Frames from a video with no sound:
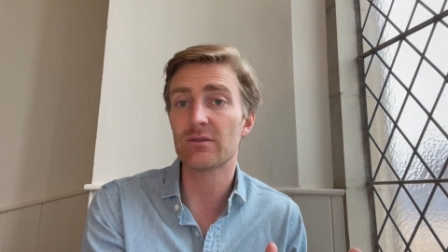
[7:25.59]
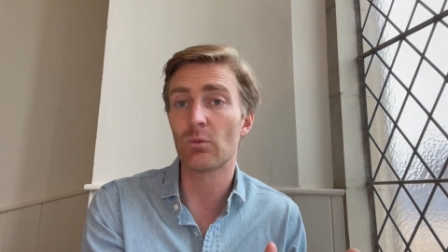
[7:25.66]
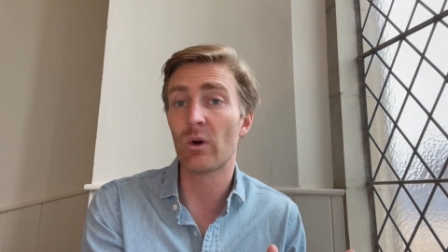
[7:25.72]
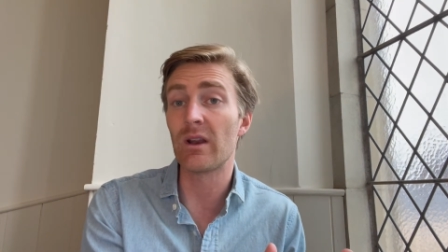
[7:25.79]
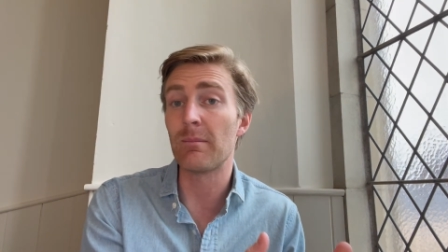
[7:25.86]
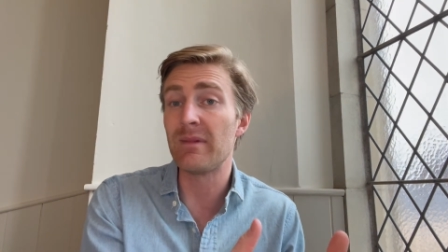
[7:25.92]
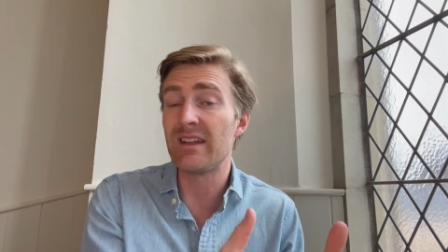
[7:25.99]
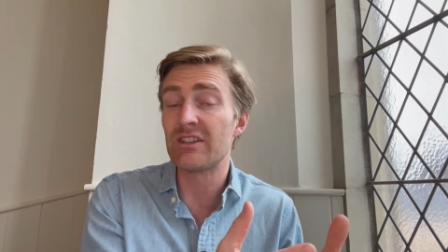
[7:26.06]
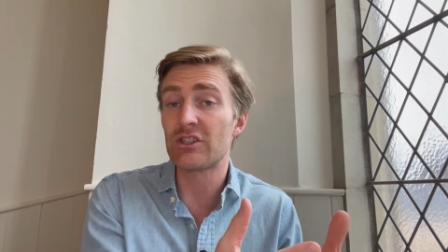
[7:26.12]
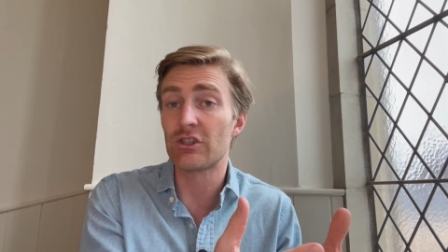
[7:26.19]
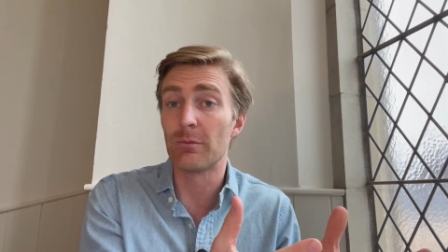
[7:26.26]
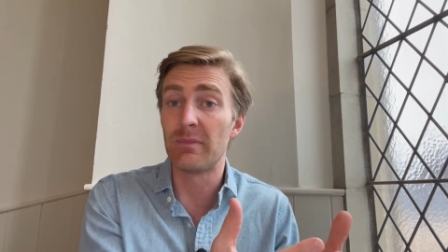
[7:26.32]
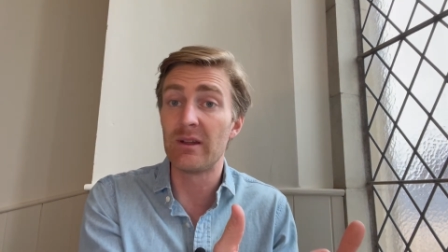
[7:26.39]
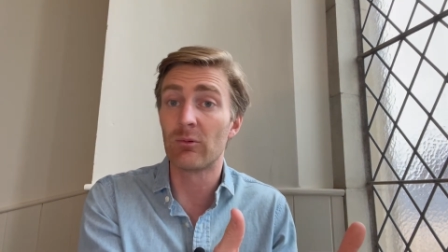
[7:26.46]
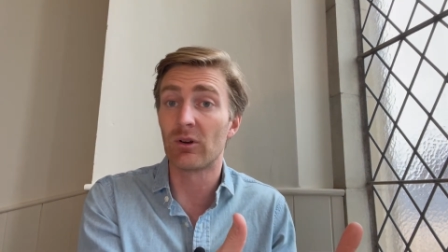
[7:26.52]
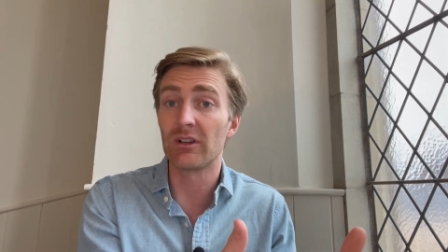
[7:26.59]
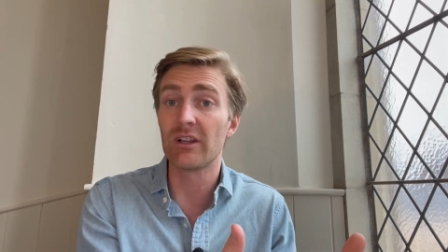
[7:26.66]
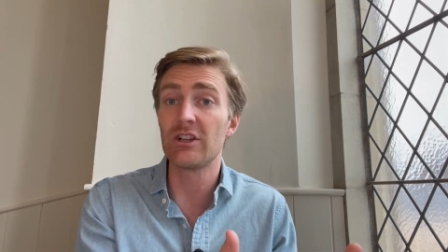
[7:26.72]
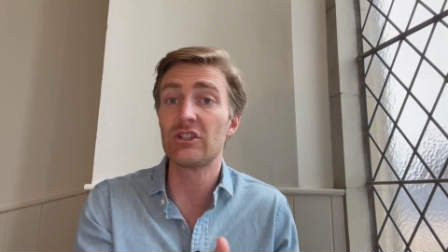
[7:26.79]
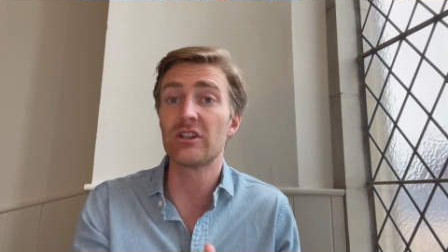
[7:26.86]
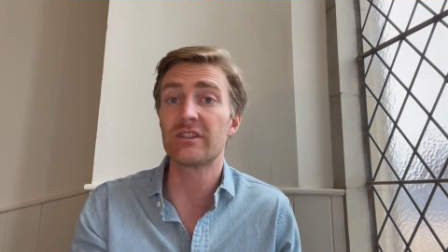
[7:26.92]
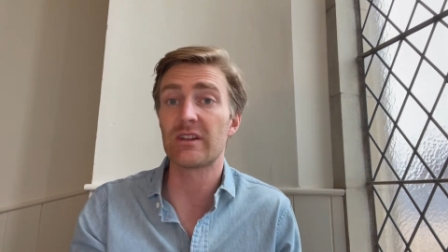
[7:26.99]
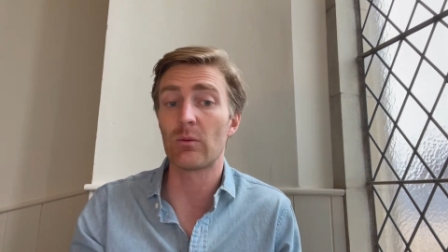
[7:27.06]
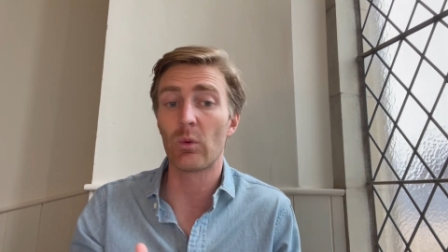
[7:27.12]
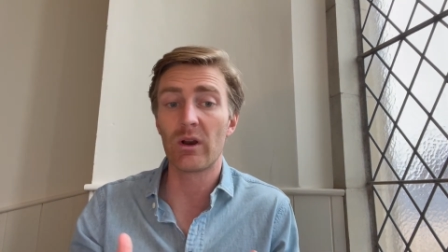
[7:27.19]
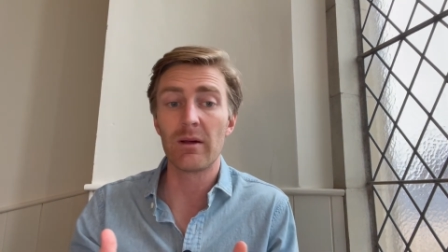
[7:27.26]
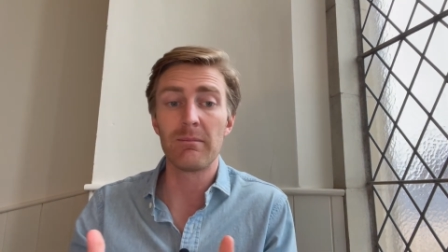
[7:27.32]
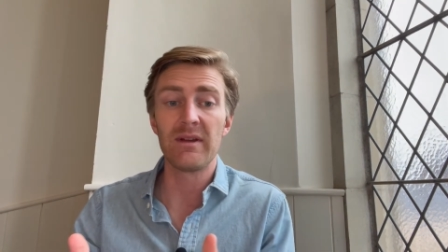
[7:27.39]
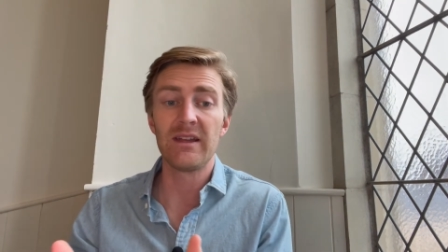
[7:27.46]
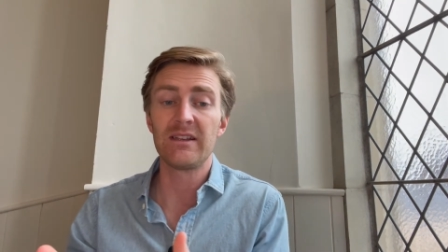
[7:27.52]
what it means to be religious, and what
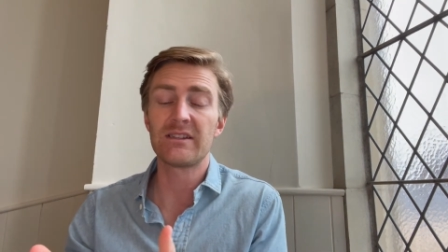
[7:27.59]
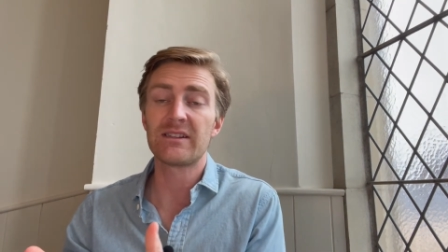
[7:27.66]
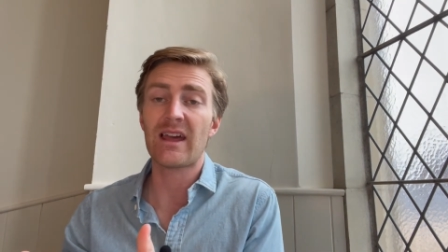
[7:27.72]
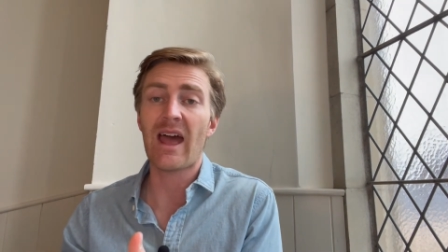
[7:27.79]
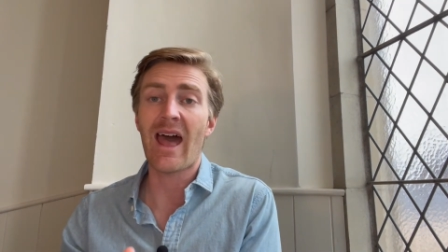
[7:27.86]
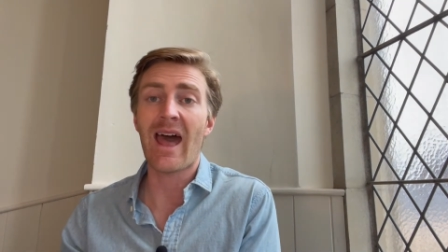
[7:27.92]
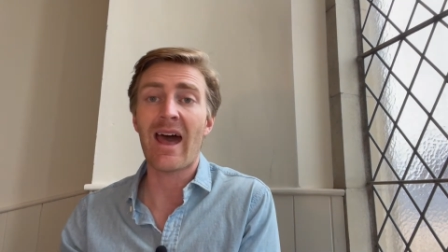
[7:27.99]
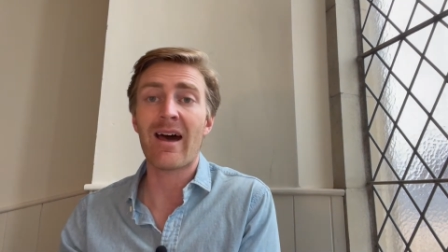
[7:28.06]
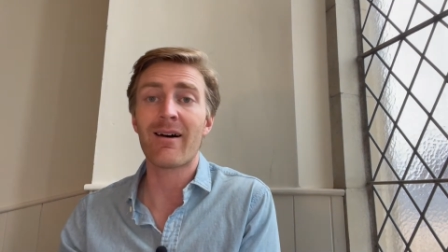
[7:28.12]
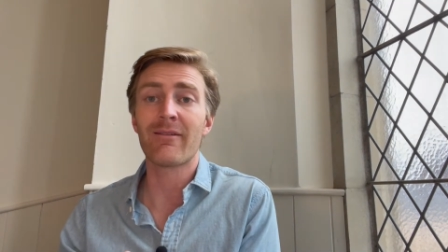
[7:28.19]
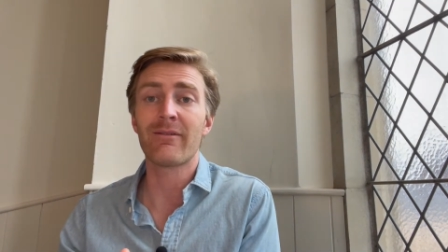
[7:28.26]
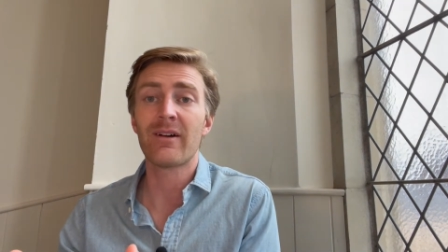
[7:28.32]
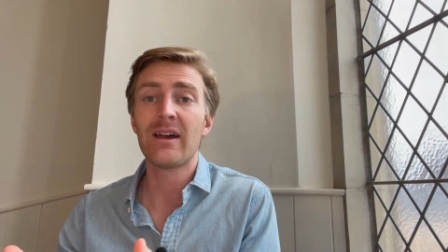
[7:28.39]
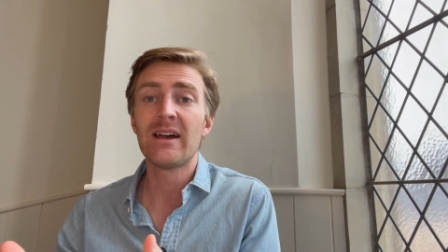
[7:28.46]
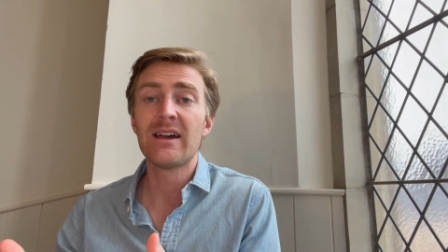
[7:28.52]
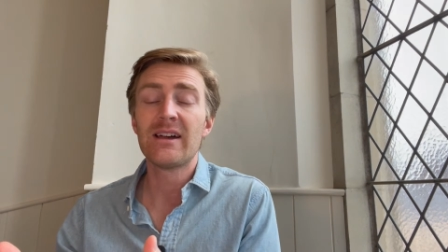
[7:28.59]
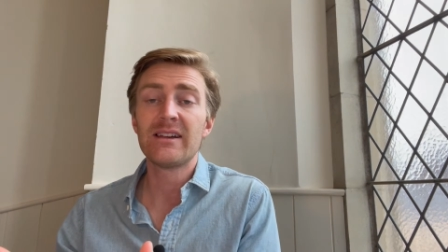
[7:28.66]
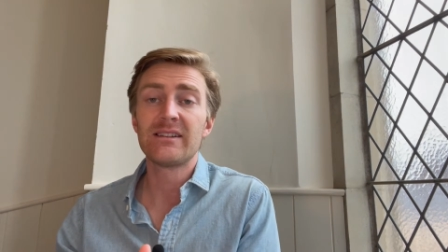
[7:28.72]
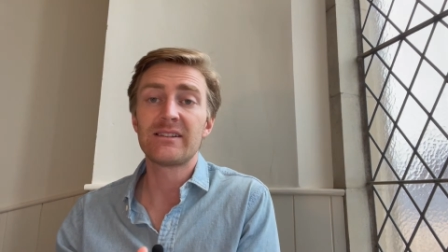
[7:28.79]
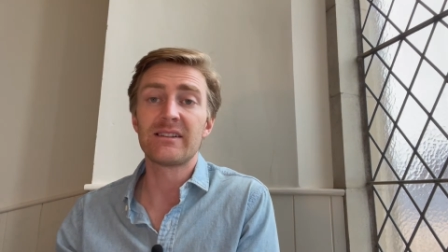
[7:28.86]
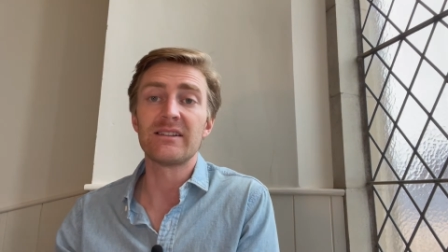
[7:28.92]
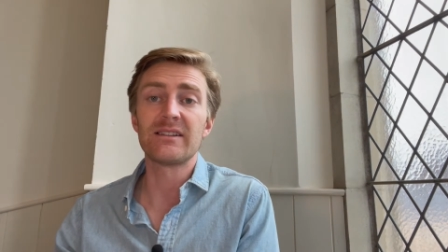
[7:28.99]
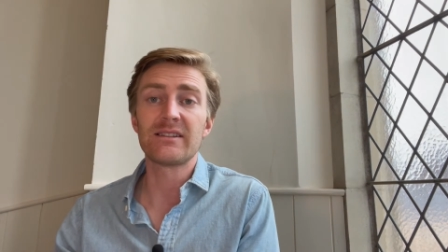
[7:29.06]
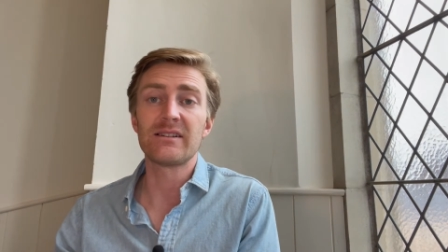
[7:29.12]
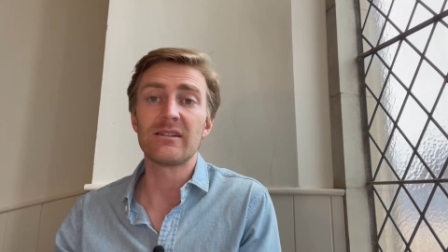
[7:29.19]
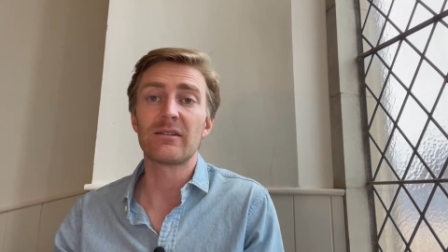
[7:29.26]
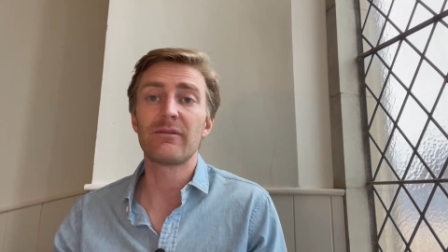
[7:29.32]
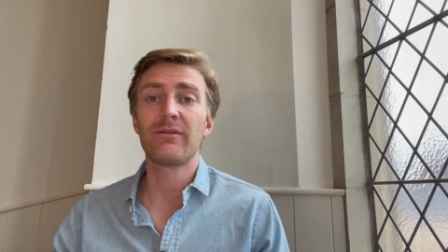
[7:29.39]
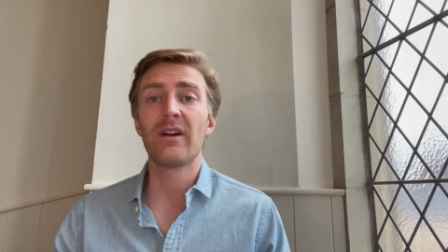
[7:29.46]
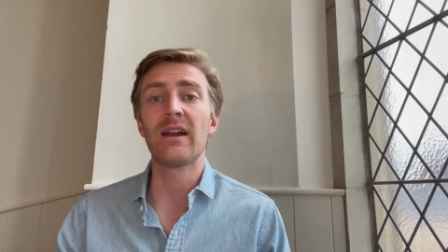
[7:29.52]
it means to have sincere
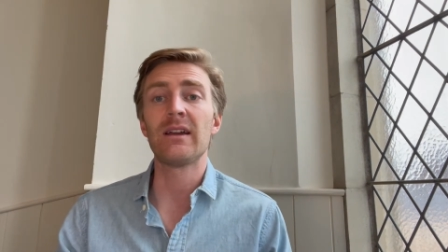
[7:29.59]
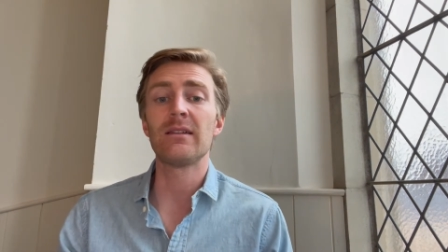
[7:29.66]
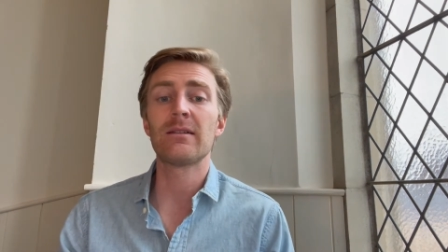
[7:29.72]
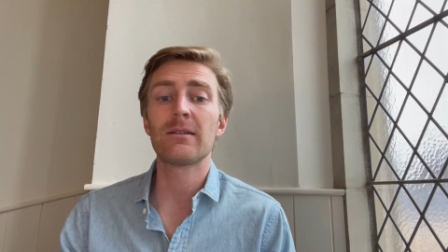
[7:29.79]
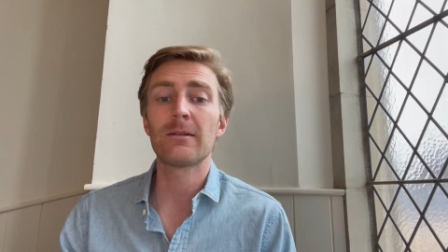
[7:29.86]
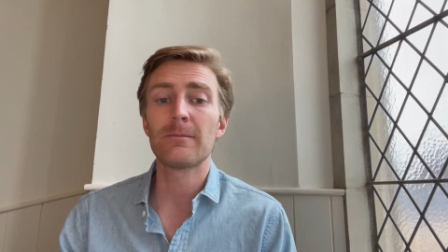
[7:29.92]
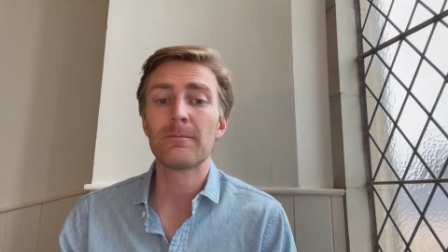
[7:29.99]
faith.